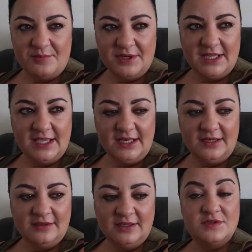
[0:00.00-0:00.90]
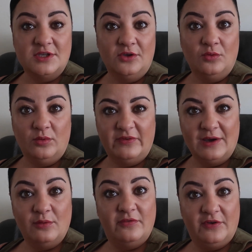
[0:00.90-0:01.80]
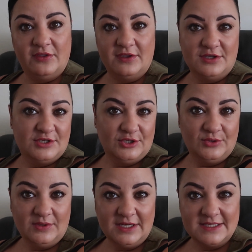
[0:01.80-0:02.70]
coming in. So without further ado,